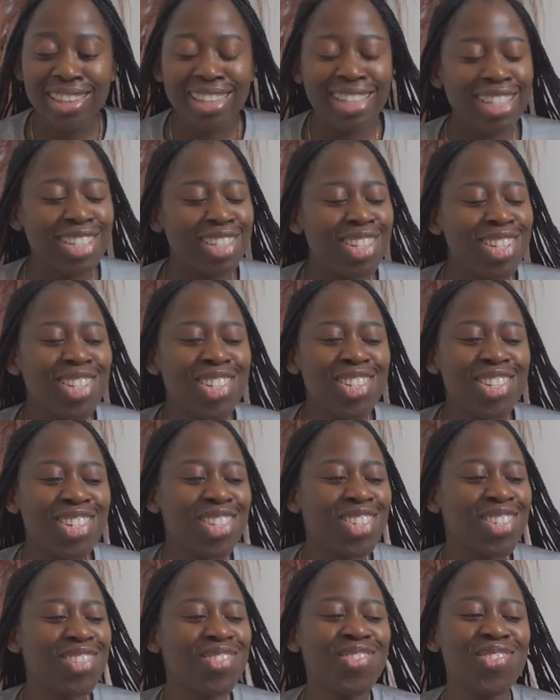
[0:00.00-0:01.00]
This
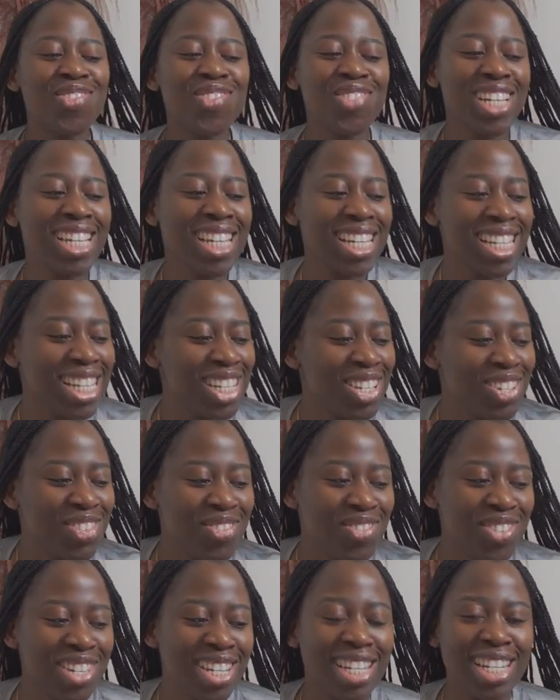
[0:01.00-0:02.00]
looks really,
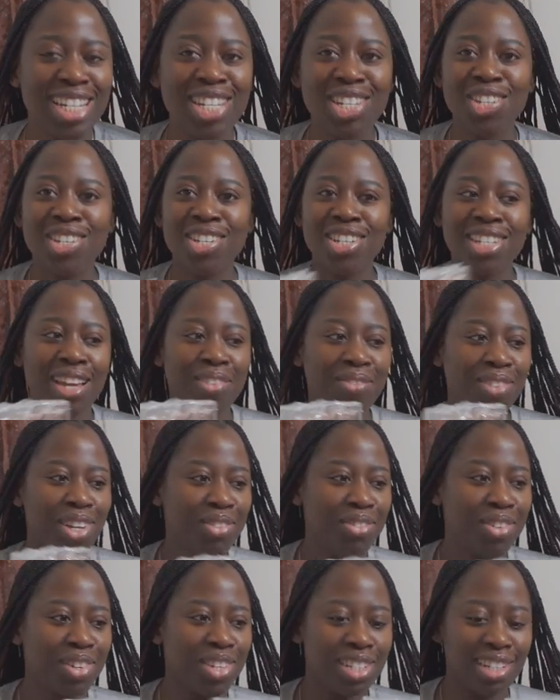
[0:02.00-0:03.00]
really good. I'm not
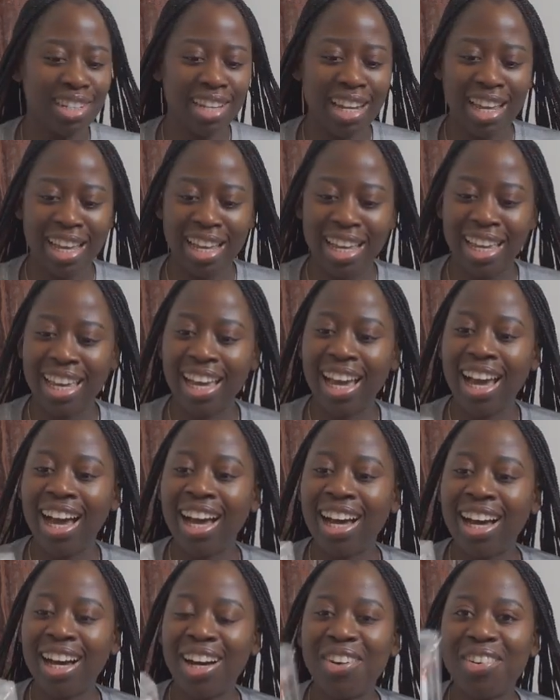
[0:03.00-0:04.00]
even gonna lie.
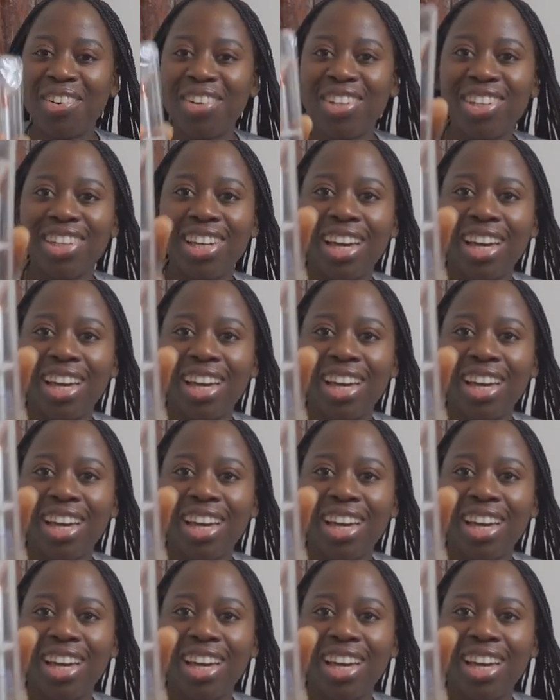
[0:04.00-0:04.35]
Um, you